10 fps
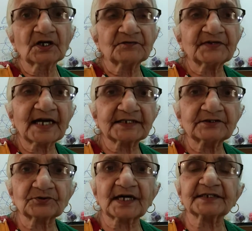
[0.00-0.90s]
we had a
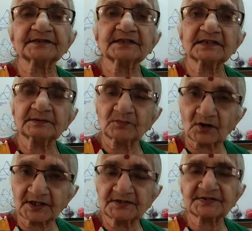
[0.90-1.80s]
look at the
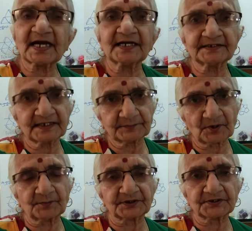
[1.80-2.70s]
models and their
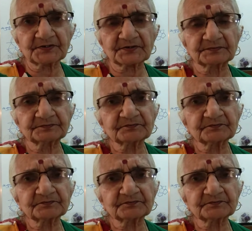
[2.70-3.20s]
properties.